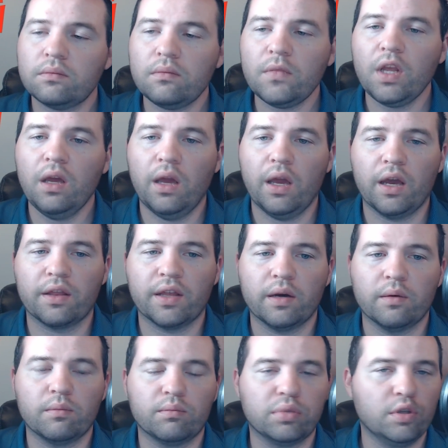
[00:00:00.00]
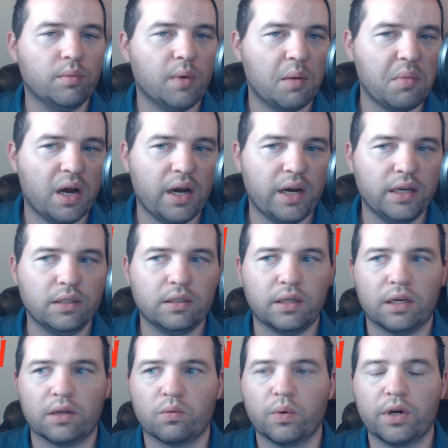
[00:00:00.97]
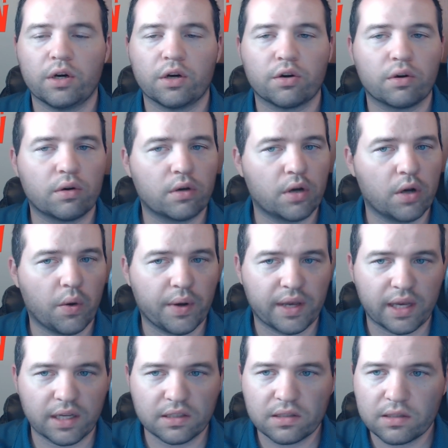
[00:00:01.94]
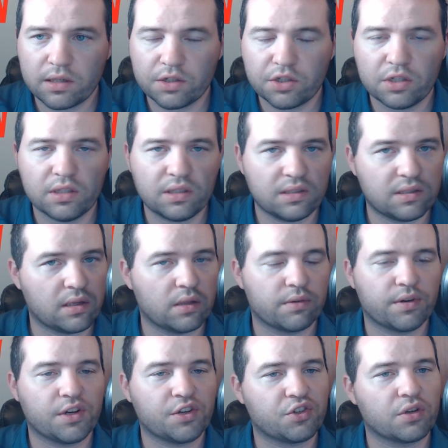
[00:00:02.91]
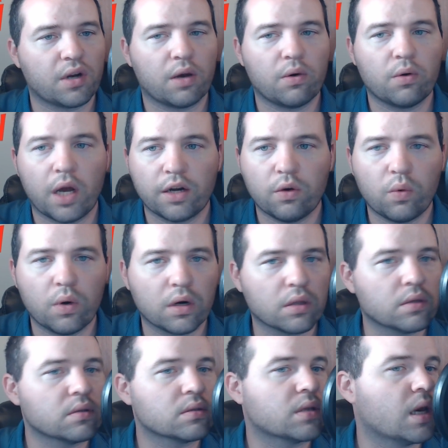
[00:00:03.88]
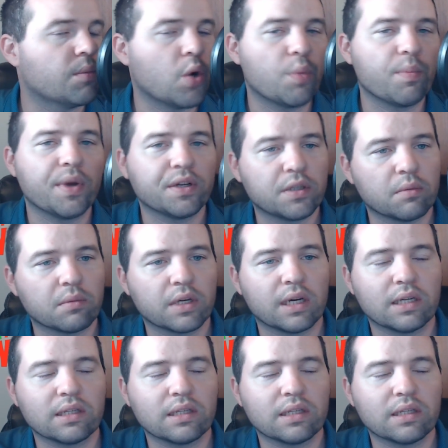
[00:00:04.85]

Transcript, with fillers: and that blew my mind and we are going at such an acceleration. I, I don't want to lose that momentum, guys.